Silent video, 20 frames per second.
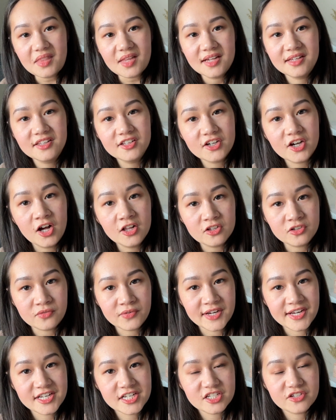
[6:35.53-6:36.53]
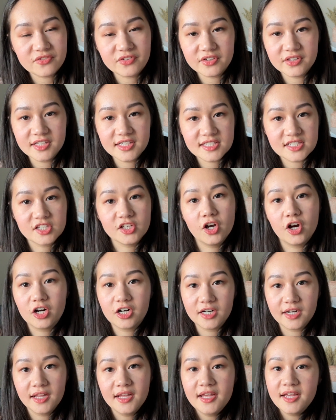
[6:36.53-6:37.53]
the color range for this
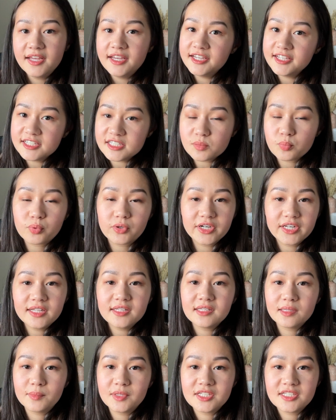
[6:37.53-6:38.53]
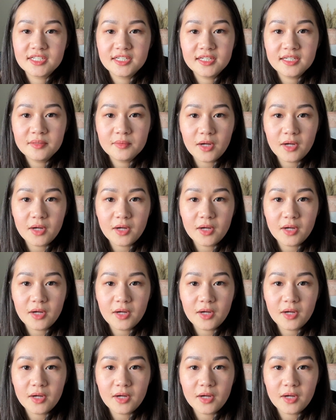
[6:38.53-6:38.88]
yarn is pretty limited,